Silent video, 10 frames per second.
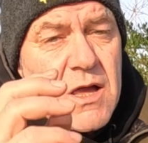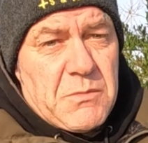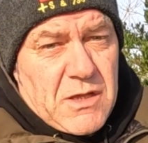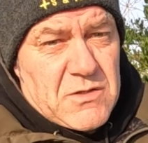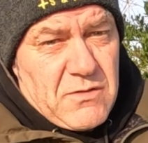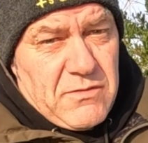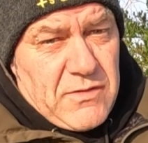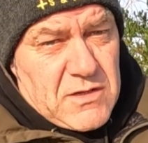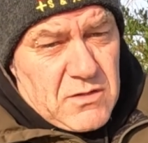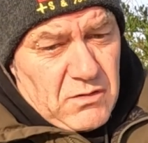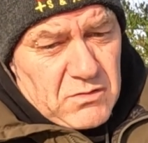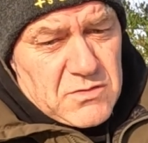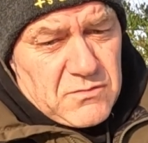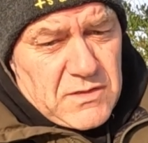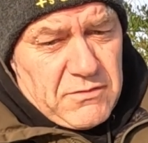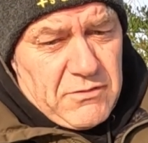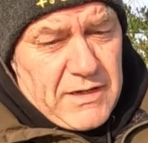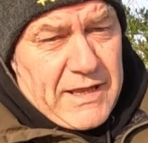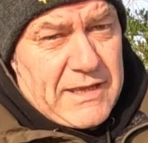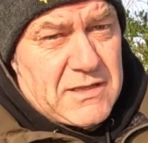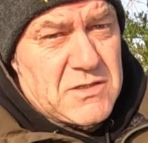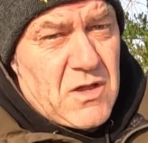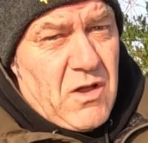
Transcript: Because I fish lots of different lakes,